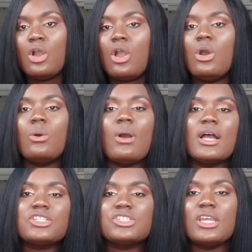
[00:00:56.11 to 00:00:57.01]

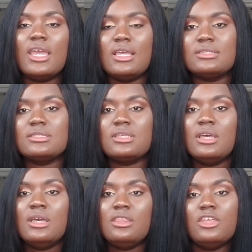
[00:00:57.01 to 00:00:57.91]
Co-wash is
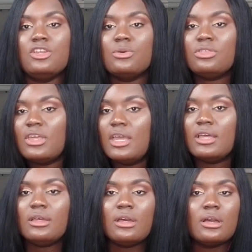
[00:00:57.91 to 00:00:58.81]
the new
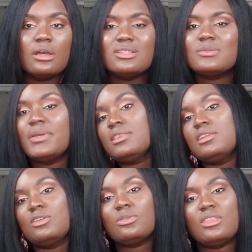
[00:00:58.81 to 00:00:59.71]
thing. It's been the
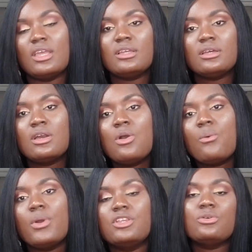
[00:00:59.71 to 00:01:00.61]
new thing.
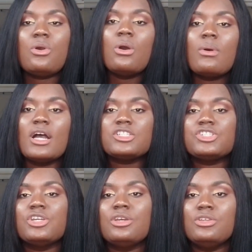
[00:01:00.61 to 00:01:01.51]
When you
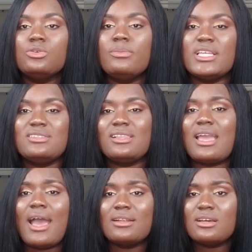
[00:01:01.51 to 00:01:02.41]
co-wash, you basically
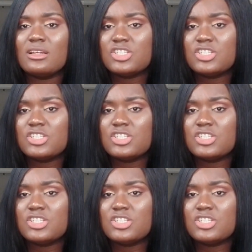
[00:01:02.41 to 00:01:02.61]
add